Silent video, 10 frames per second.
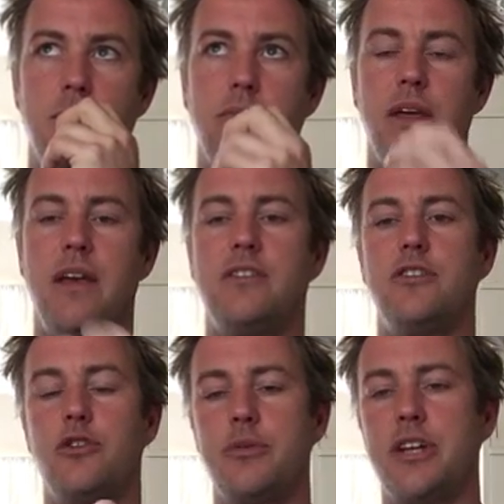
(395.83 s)
His
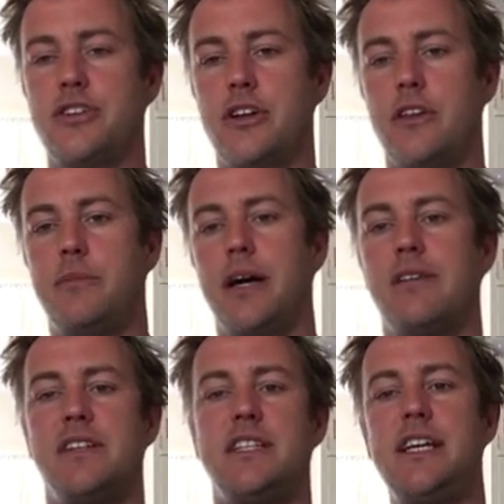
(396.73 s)
interpretation of the
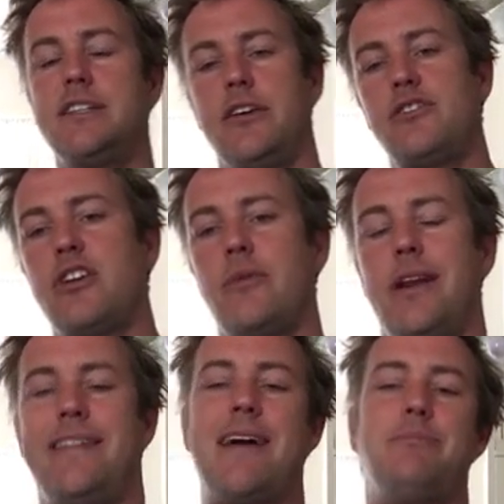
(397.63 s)
Bhagavad Gita. You start reading
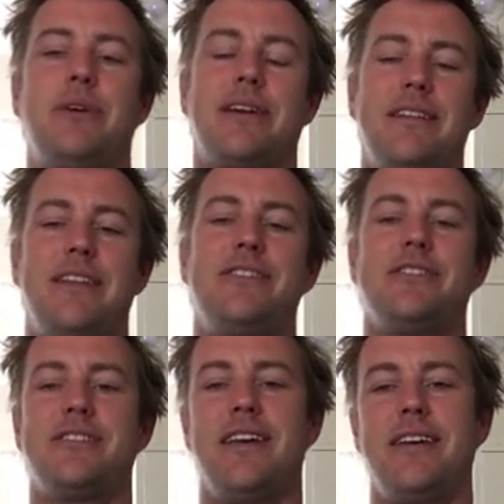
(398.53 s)
that book, and then you're
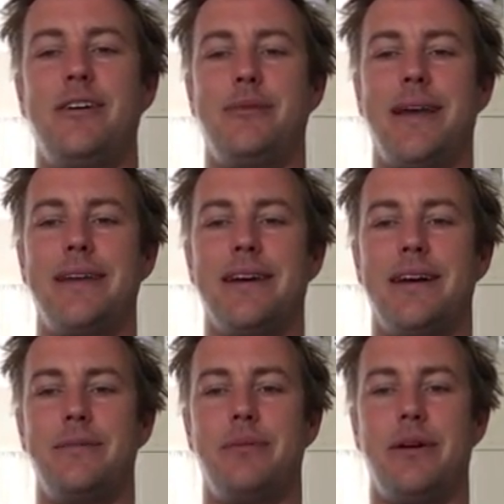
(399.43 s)
just like, oh my
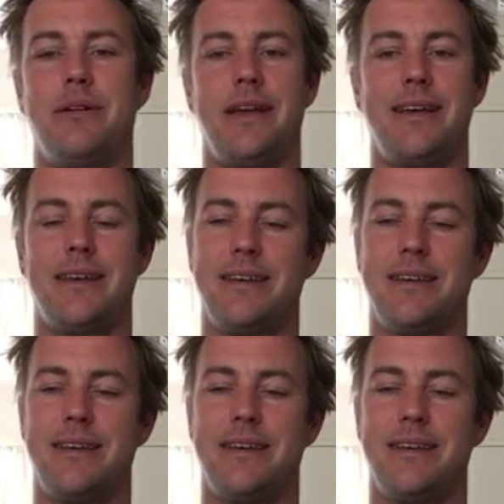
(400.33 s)
god, bro, like,